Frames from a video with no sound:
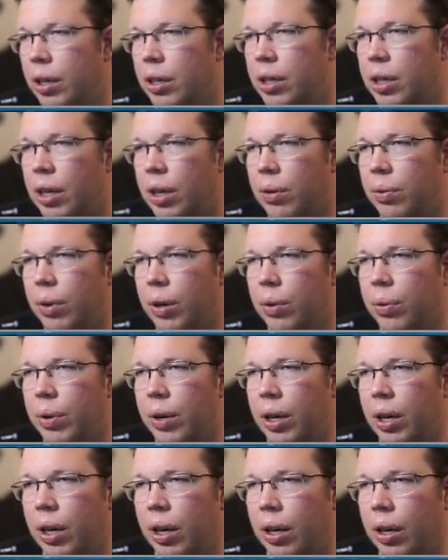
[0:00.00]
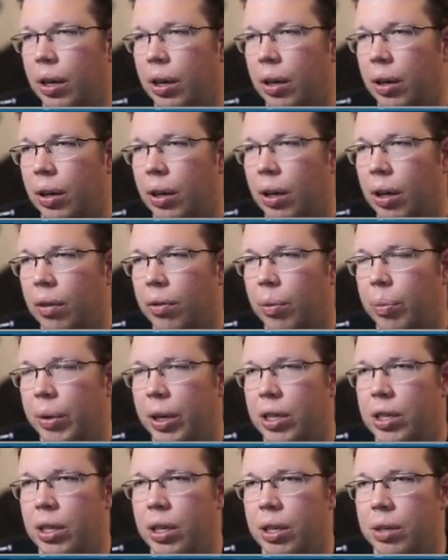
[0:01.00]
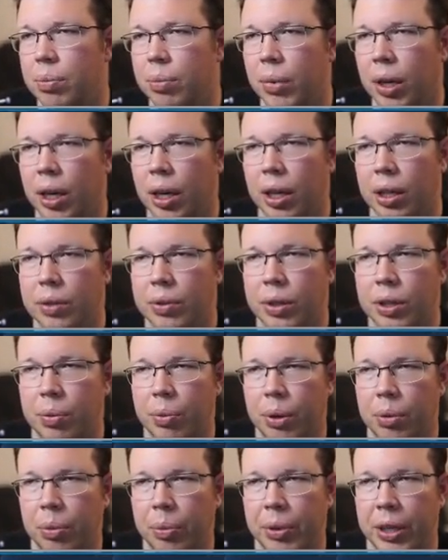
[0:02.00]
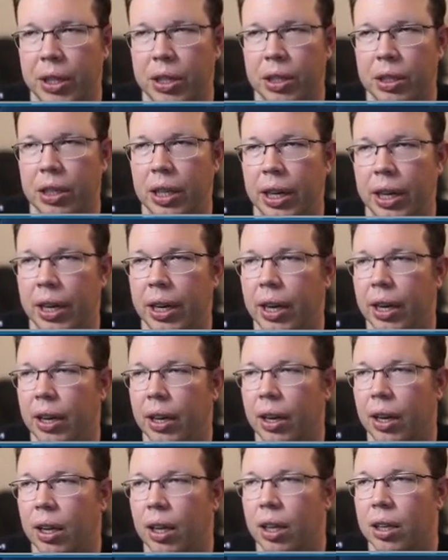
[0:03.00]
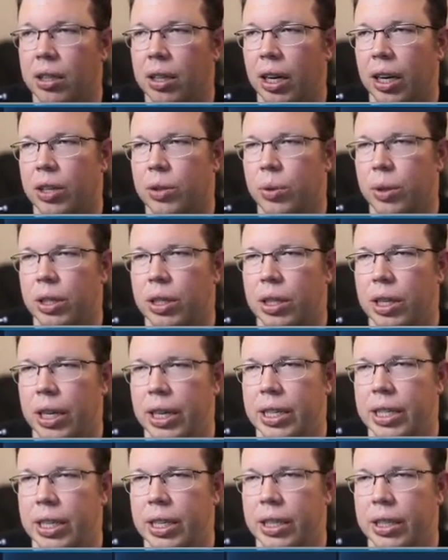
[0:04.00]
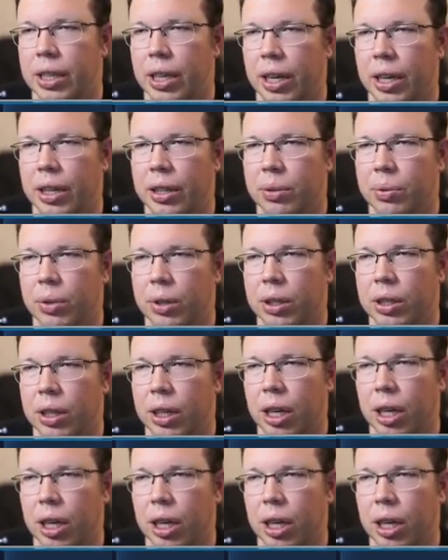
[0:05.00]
19. What do we? I have a bunch of these mods. We should probably just like let's casually slice this, guys. One